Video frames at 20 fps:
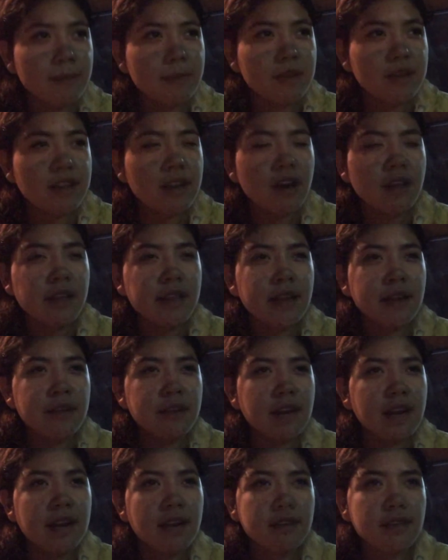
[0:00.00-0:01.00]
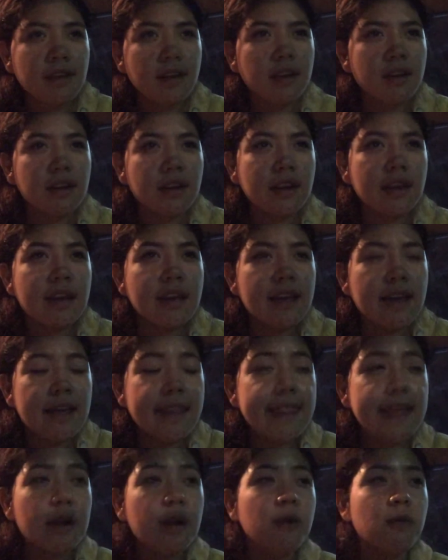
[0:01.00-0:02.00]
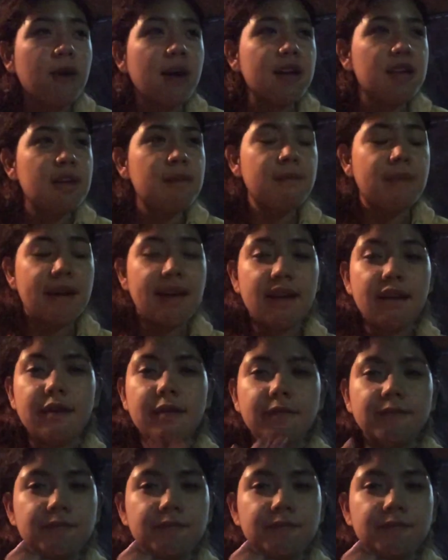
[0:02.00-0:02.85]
talking down there, and I was talking to her. They were walking back.